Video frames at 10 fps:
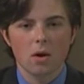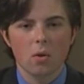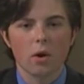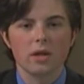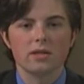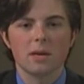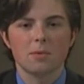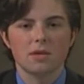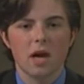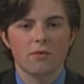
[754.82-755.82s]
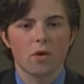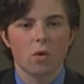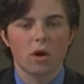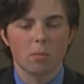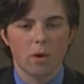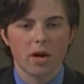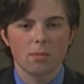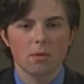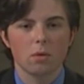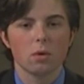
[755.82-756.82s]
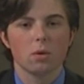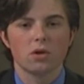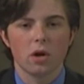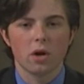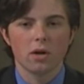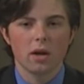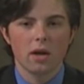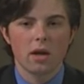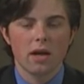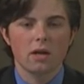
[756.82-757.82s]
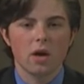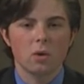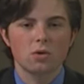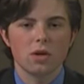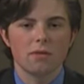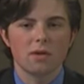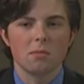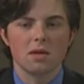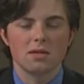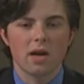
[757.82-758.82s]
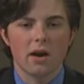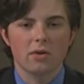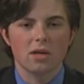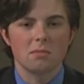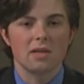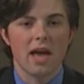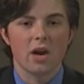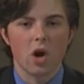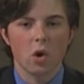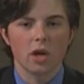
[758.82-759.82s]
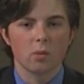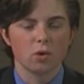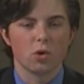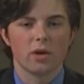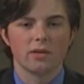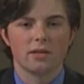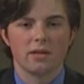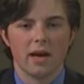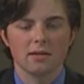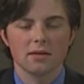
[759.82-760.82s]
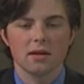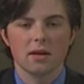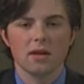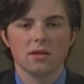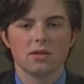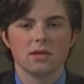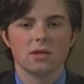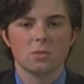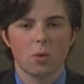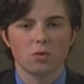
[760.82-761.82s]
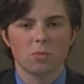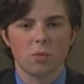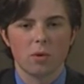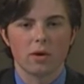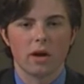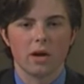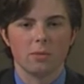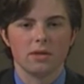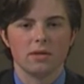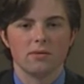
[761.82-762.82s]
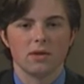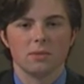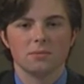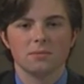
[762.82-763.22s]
We're going to step aside for a quick break, but when we return, head coach of the men's soccer team, Dan Hogan, will join us at the desk. This is the Sports Report on LBTV.